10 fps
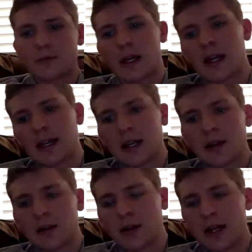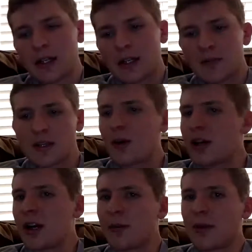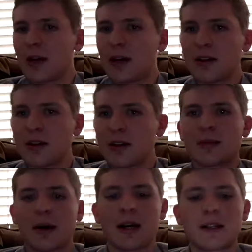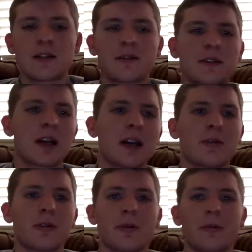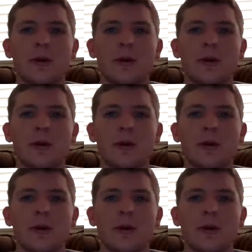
I like how the grade keeps going up. That's a positive sign for me.